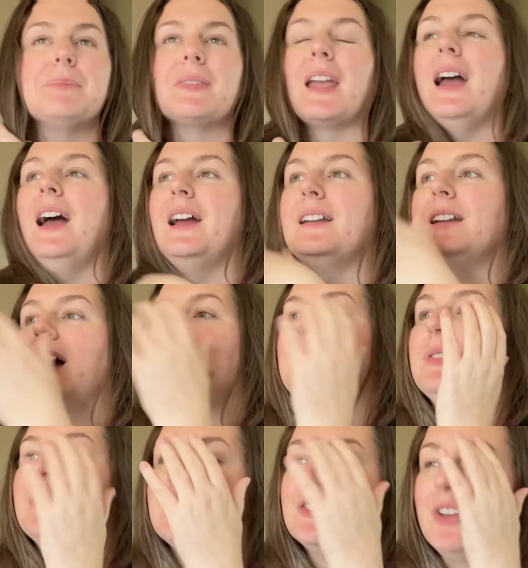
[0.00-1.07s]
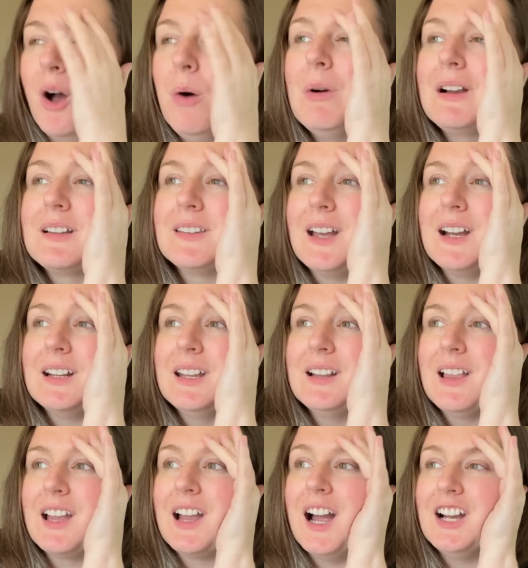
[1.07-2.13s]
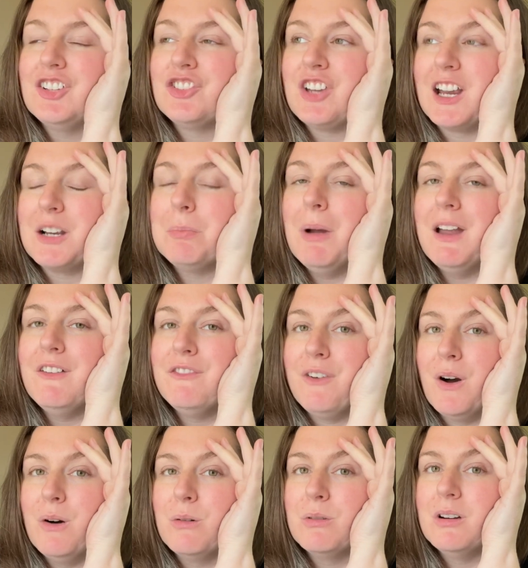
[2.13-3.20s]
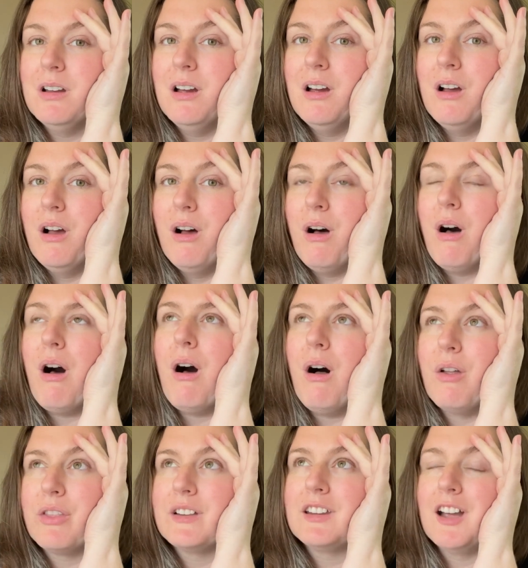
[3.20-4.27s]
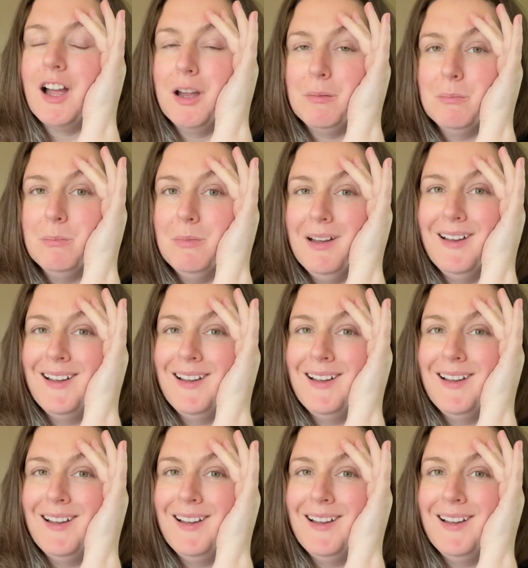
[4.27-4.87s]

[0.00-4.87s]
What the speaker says: And I'm so excited. Like, I check my phone all the time.